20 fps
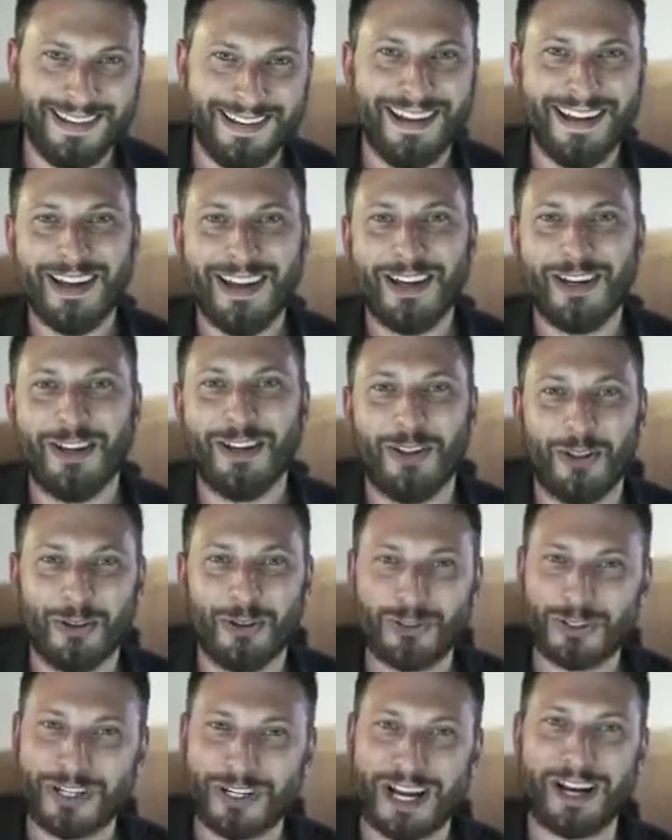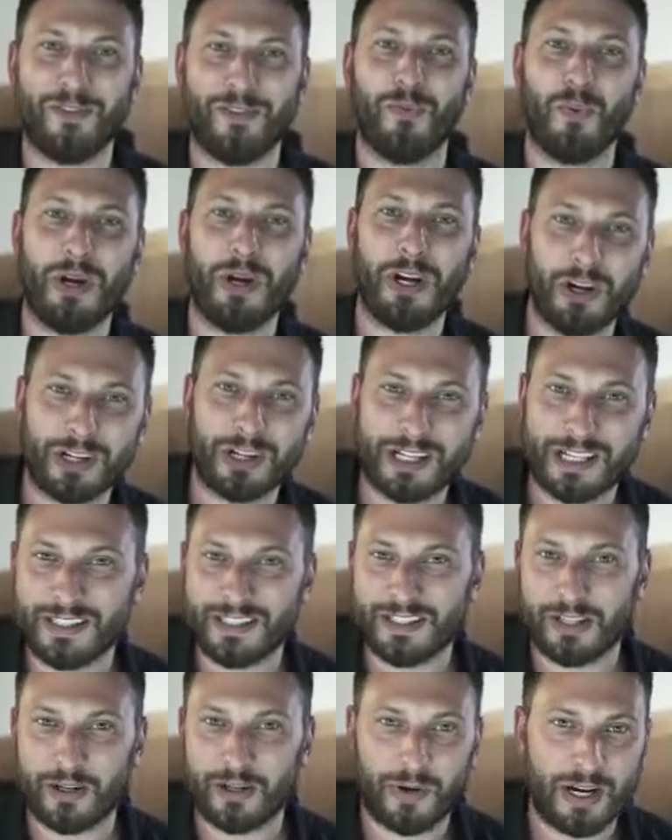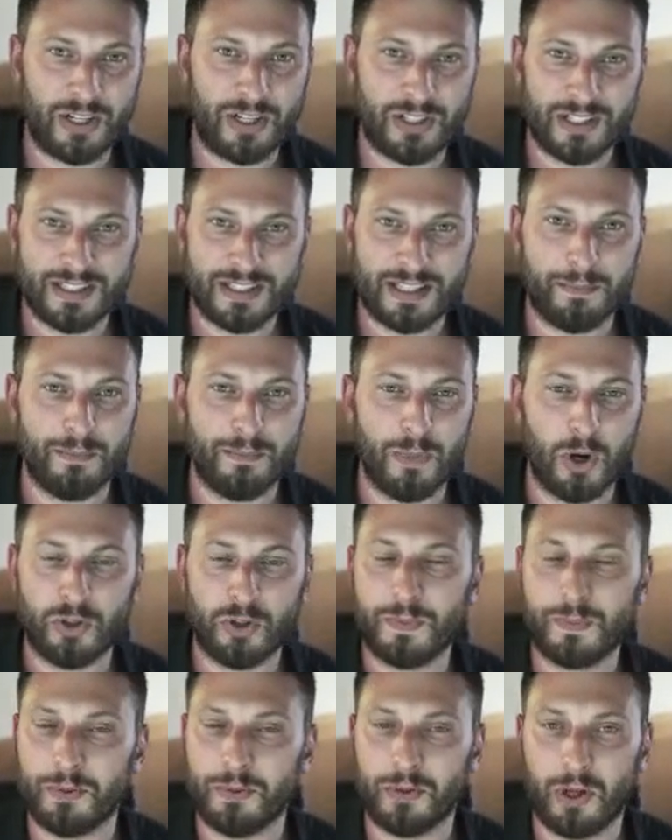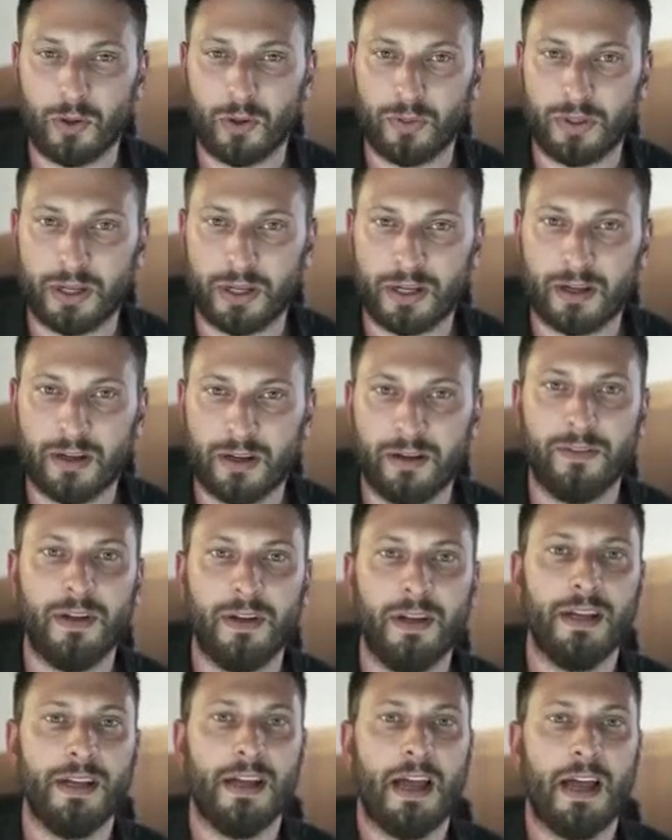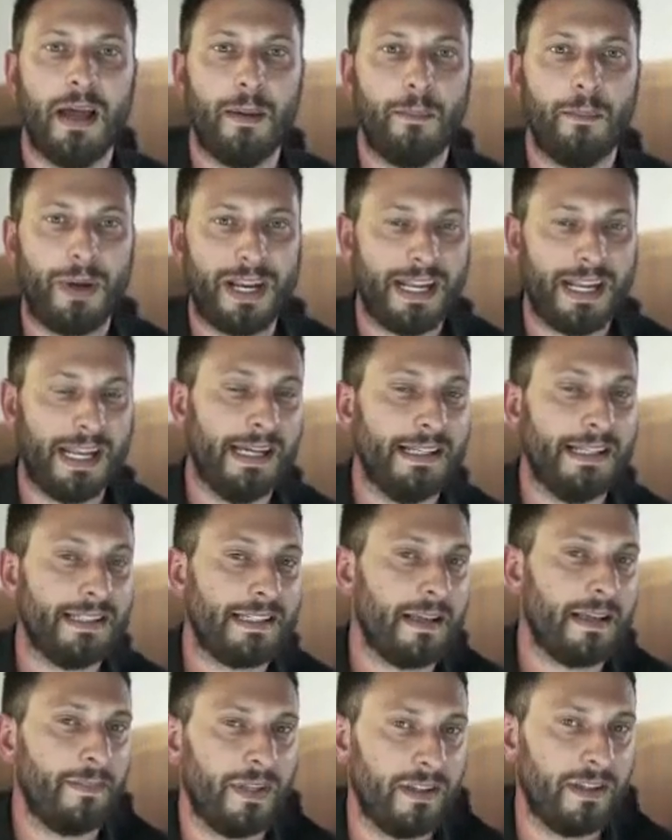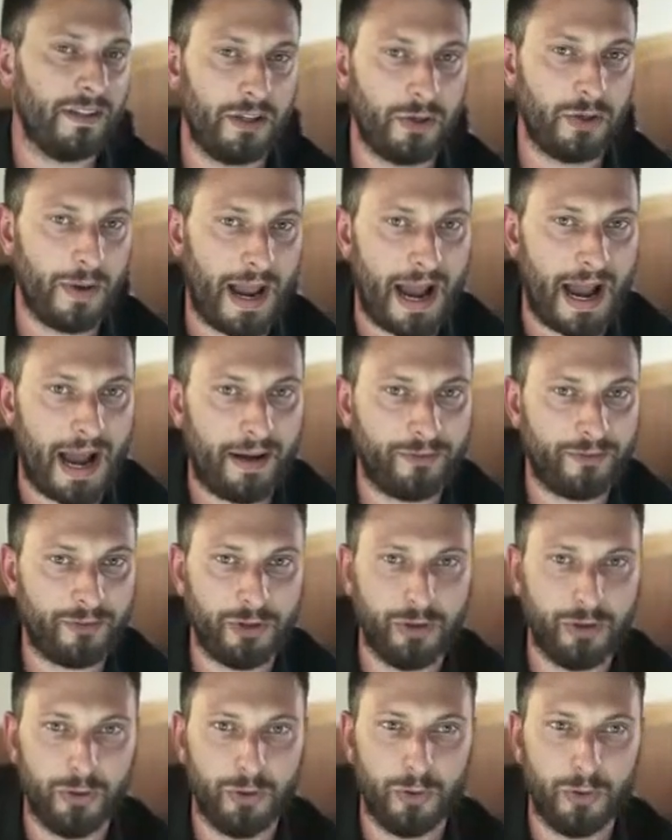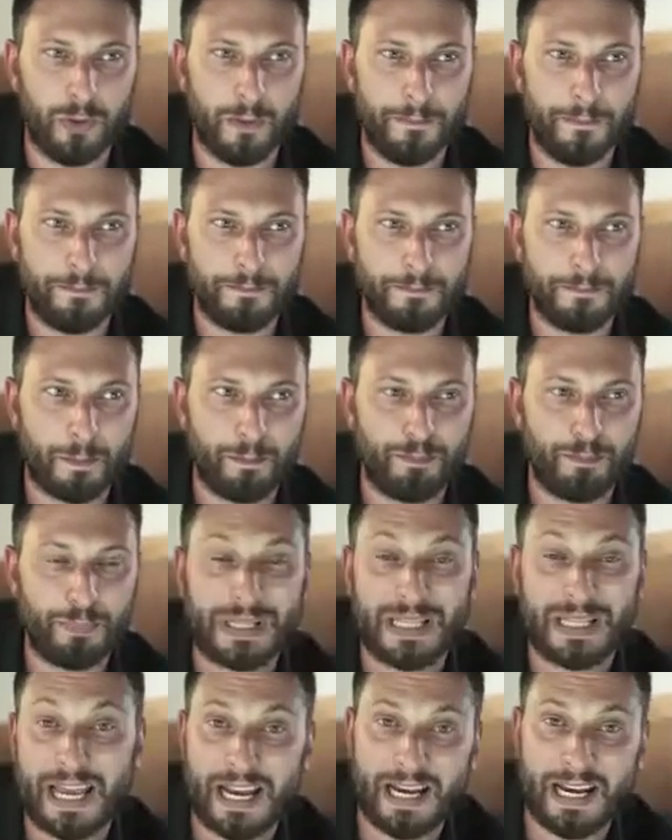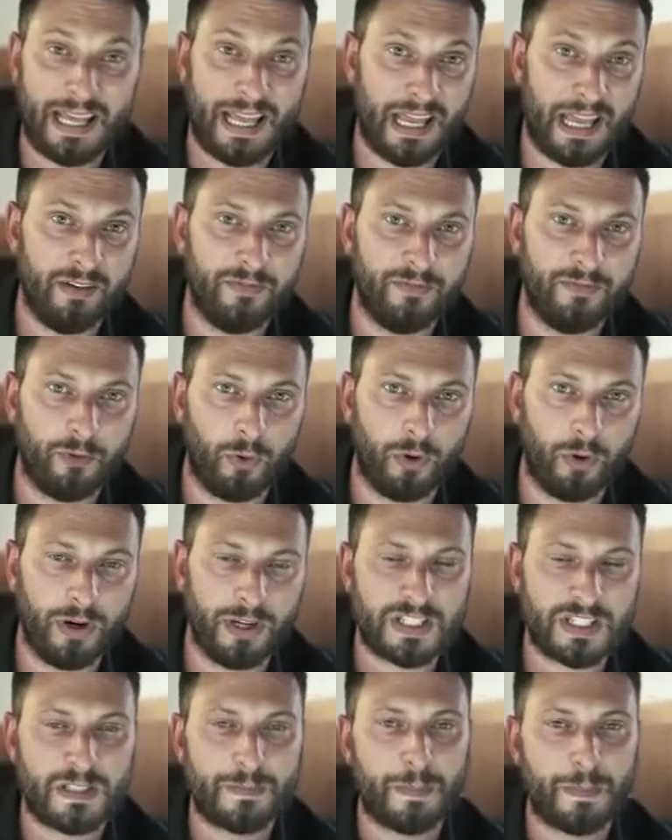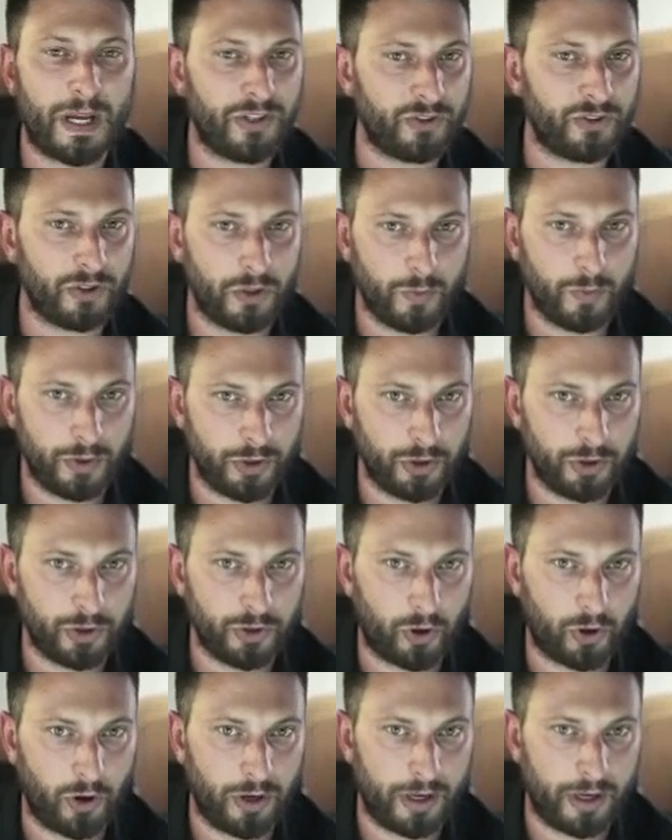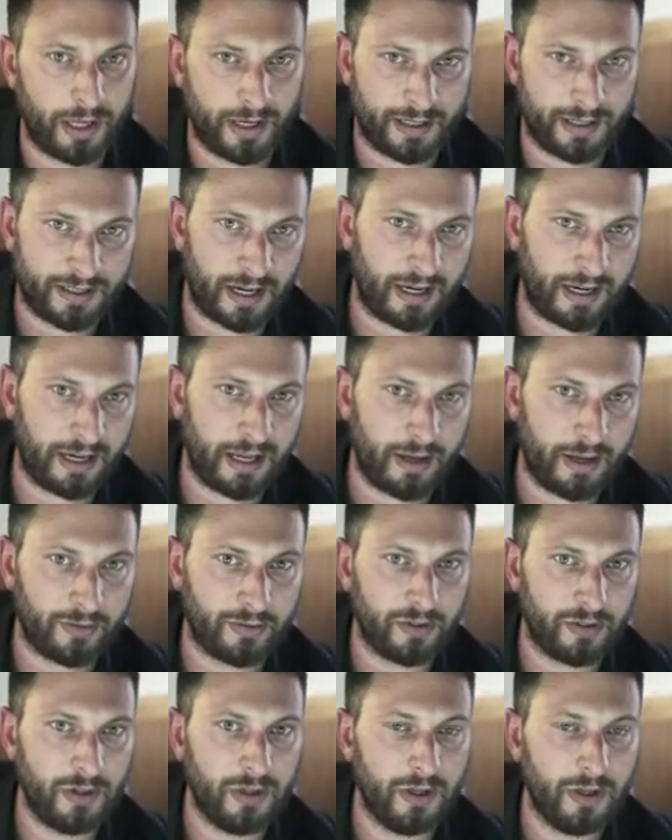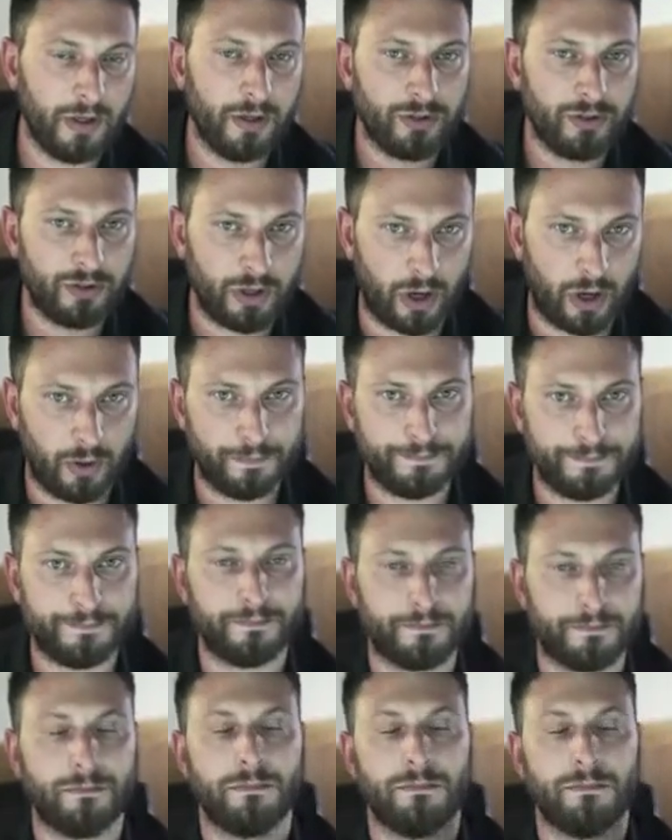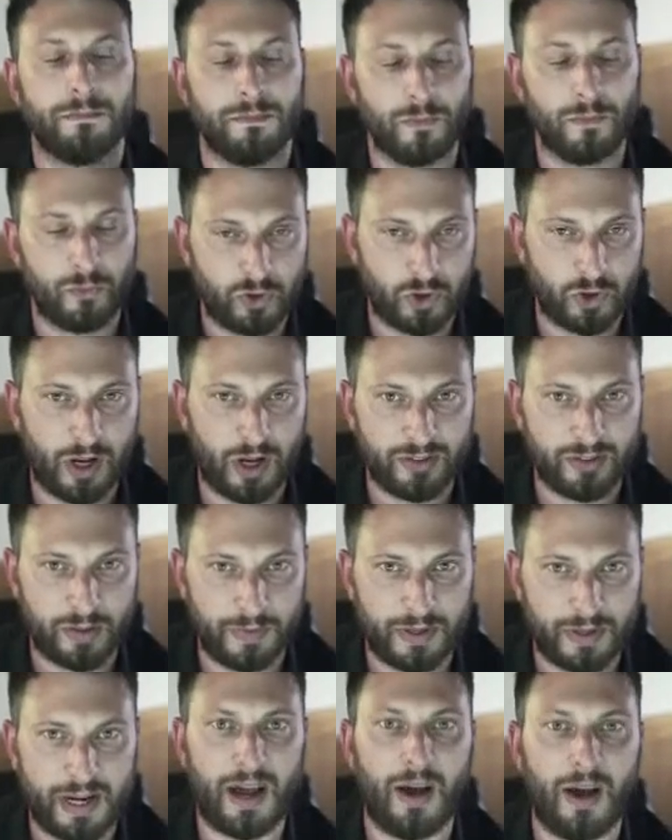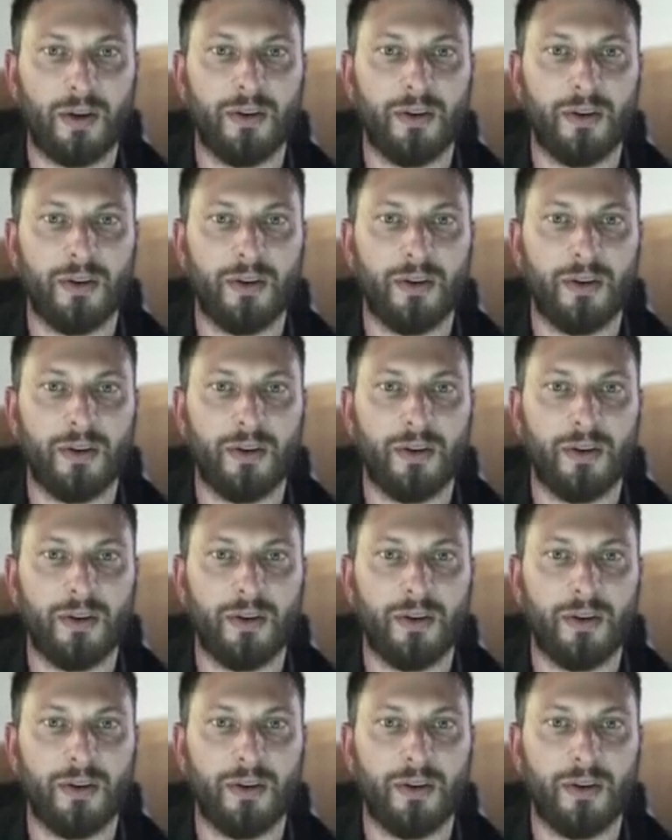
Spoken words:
Those are kind of weird considerations that most people don't think of, but it is something that you have to plan ahead for, especially when you're drawing out a tiny house. So draw something out,